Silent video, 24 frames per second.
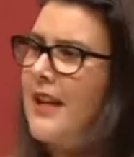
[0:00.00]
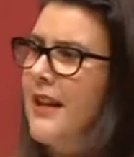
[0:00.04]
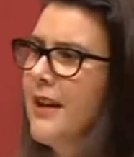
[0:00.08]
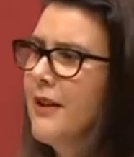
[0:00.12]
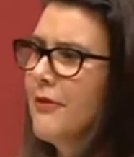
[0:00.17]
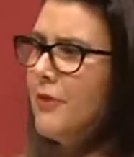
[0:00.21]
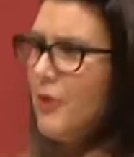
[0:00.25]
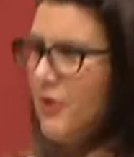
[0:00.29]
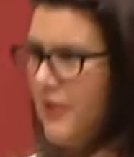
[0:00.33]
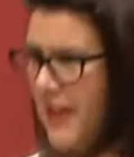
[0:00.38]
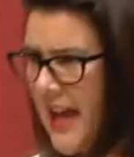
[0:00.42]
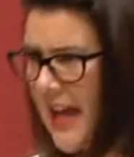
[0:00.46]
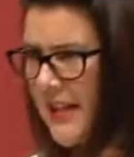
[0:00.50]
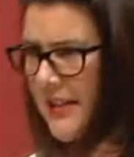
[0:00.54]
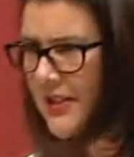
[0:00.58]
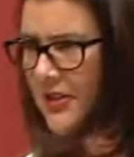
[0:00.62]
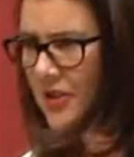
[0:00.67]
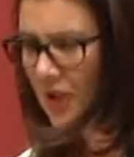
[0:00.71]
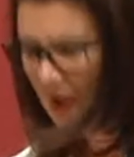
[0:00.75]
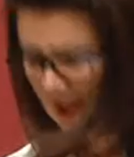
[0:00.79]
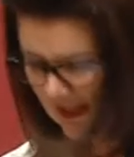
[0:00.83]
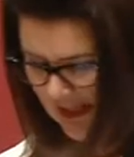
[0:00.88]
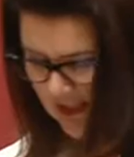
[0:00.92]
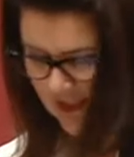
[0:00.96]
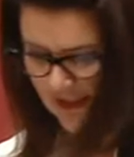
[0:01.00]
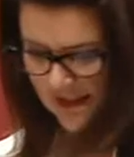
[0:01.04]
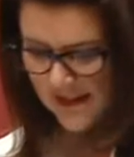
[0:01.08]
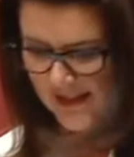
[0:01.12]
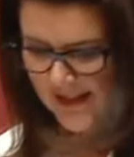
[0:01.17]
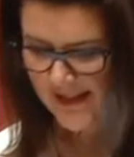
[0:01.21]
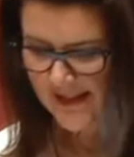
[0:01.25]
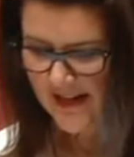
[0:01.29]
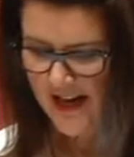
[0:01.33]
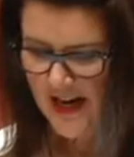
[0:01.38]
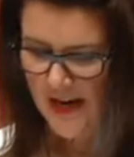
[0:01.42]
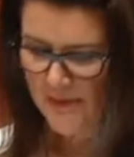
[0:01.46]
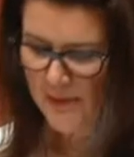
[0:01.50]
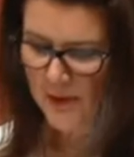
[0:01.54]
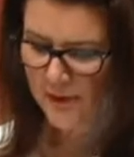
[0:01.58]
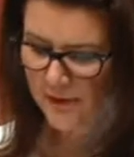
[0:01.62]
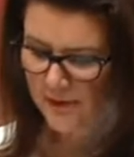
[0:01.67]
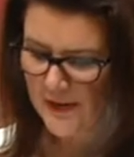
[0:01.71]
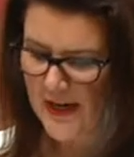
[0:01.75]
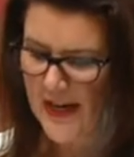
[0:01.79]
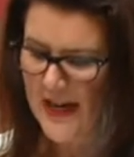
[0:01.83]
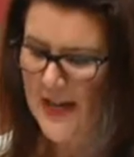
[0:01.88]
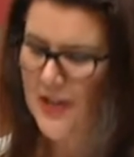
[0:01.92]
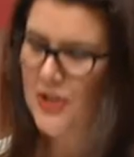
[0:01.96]
For that, colleagues, I'm
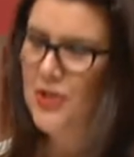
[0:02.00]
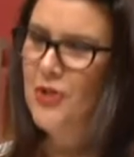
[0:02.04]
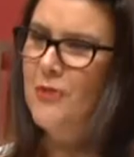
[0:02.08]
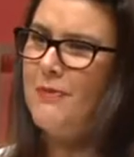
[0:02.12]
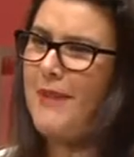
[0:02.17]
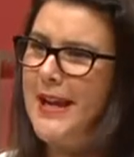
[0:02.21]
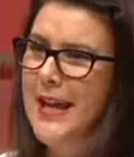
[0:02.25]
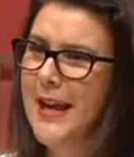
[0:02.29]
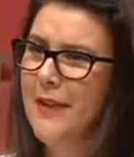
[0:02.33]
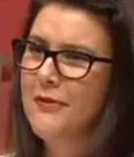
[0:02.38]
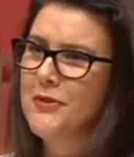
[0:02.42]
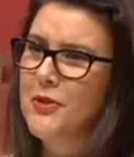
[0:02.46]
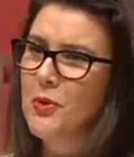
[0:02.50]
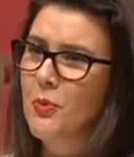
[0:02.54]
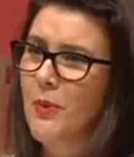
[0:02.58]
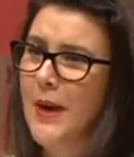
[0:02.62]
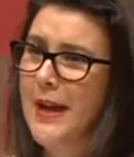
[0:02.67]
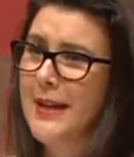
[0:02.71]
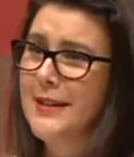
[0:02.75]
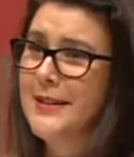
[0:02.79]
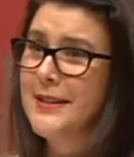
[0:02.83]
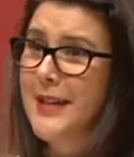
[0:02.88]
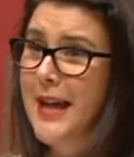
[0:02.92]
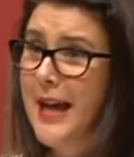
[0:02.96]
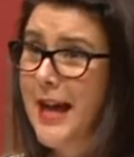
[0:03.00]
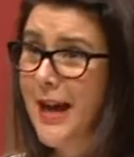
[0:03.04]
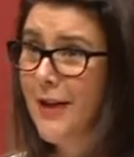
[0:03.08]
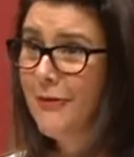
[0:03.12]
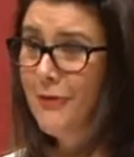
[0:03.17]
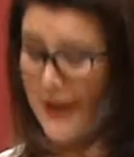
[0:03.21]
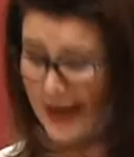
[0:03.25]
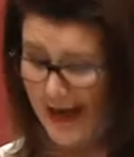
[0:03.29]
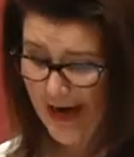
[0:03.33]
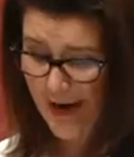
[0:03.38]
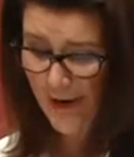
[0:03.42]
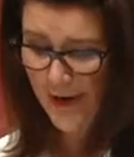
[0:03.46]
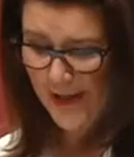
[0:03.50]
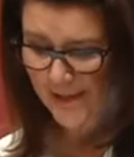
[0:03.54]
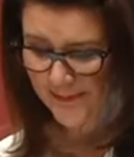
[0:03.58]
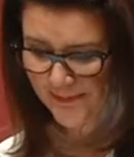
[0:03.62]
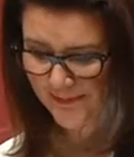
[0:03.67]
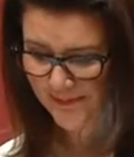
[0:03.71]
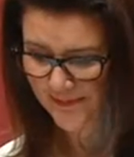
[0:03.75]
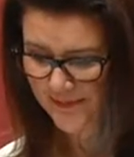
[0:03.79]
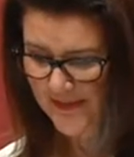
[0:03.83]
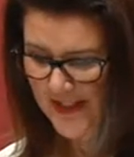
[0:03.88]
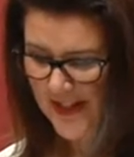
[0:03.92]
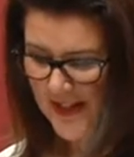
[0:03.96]
afraid you may have to wait half an hour
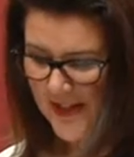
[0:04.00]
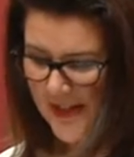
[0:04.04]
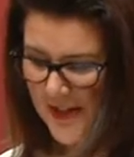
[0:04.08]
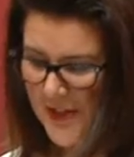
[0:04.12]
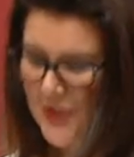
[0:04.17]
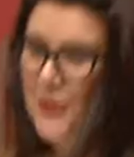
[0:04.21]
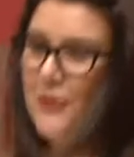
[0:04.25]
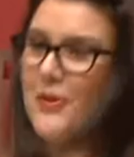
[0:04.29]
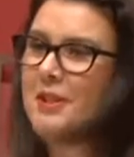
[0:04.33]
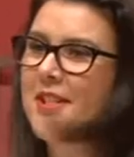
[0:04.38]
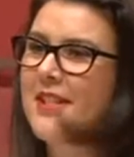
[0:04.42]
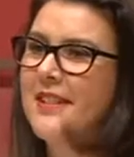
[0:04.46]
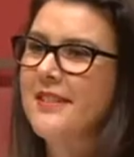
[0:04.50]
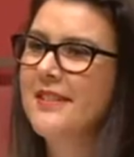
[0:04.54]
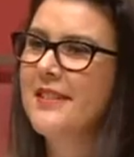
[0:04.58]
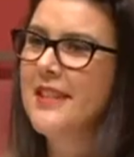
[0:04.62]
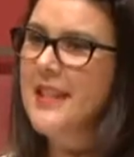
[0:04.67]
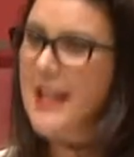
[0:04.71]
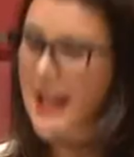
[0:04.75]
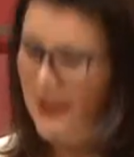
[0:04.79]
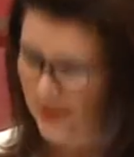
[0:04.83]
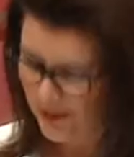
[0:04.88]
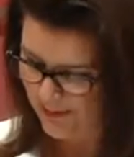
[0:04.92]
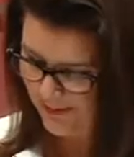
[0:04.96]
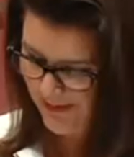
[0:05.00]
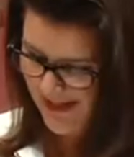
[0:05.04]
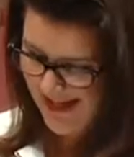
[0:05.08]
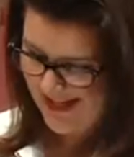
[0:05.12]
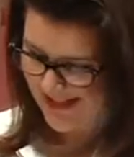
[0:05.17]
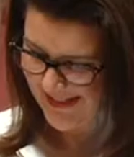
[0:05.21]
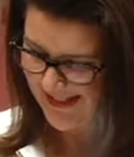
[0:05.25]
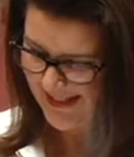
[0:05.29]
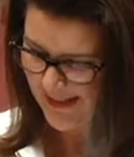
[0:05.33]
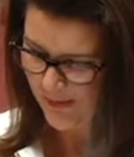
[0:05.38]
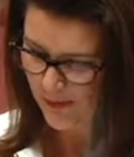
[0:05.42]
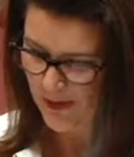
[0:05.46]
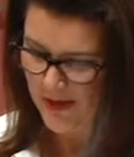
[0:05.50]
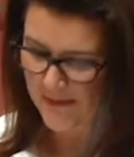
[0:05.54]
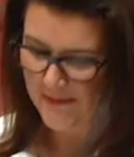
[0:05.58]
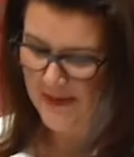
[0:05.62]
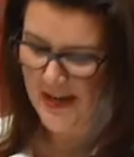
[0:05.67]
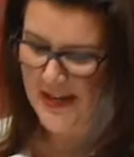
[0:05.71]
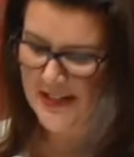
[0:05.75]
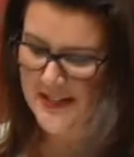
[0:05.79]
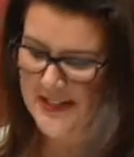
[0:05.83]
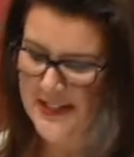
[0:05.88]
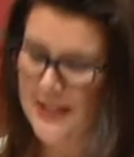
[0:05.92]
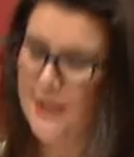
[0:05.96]
to visit the other place where my
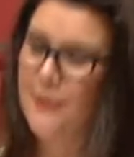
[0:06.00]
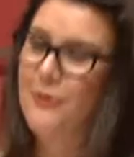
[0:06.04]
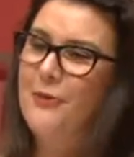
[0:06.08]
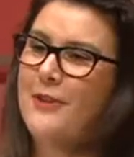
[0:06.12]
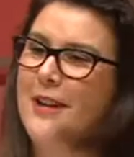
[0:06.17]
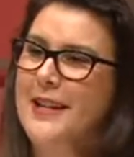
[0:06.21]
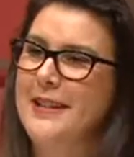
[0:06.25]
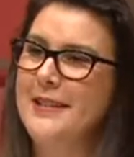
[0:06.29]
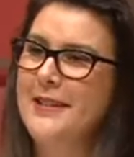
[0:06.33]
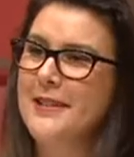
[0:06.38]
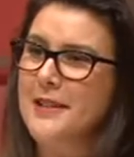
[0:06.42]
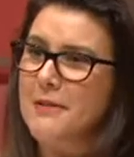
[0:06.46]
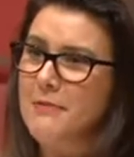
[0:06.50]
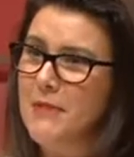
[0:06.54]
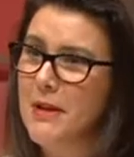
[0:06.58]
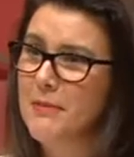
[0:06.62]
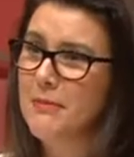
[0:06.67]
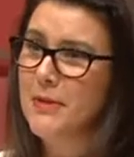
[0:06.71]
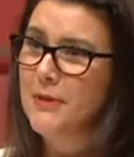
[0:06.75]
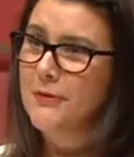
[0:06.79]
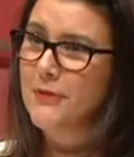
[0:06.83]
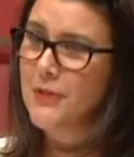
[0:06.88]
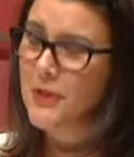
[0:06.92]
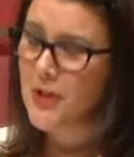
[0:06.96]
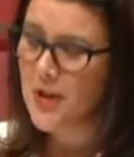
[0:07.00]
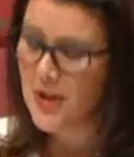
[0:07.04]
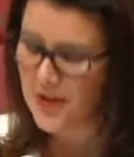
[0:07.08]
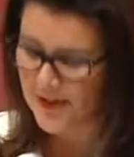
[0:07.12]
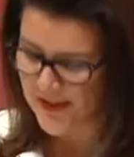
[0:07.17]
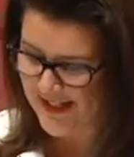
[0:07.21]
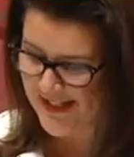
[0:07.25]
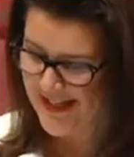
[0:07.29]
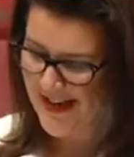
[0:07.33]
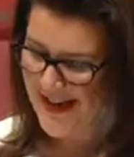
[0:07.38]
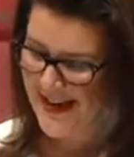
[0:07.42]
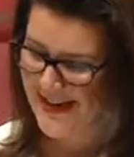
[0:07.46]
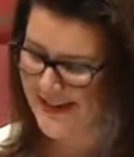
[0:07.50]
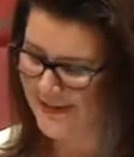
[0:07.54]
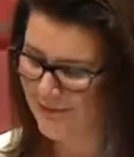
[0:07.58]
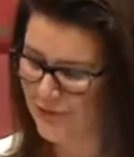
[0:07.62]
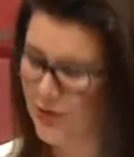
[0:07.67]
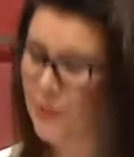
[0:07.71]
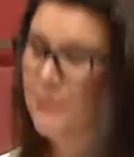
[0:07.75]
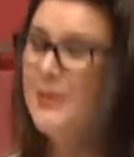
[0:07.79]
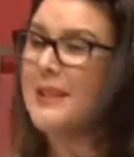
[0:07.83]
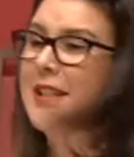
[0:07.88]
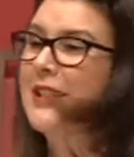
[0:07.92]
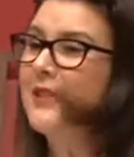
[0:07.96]
dear friend, the member for Goldstein, will
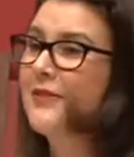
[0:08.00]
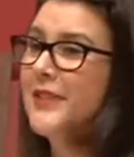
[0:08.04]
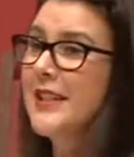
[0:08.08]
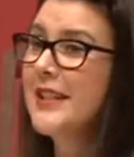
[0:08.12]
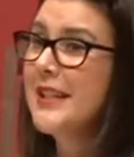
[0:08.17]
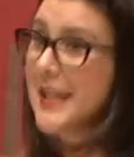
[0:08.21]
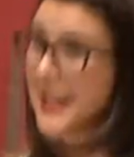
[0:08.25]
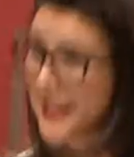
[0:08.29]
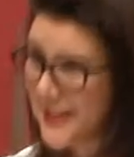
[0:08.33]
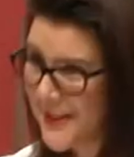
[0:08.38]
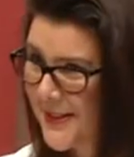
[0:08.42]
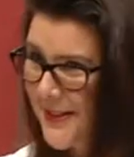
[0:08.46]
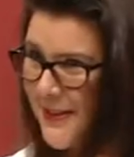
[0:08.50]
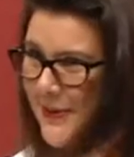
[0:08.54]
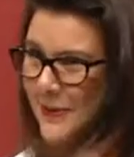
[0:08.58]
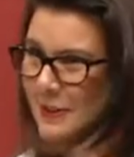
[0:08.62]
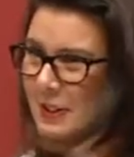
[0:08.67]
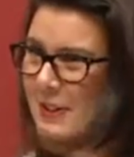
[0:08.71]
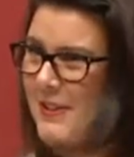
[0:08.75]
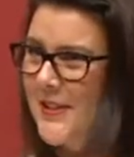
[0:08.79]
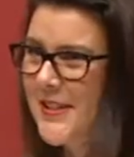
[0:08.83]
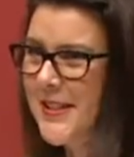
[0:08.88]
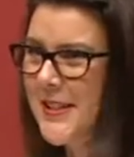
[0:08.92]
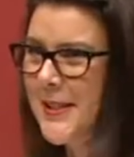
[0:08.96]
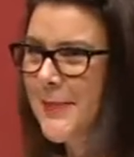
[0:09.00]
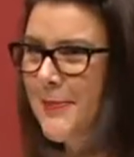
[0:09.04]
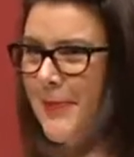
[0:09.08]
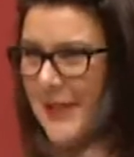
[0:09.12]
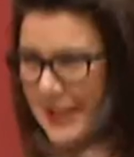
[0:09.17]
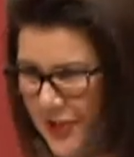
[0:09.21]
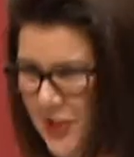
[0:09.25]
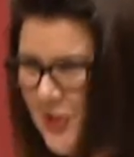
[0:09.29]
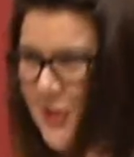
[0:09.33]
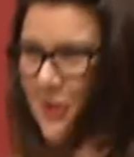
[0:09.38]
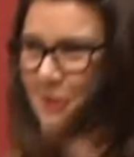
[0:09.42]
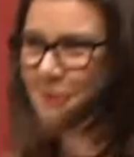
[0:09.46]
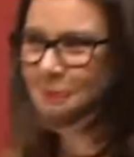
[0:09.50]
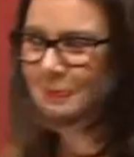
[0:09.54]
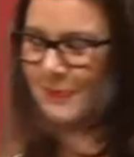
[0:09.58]
be giving his first speech.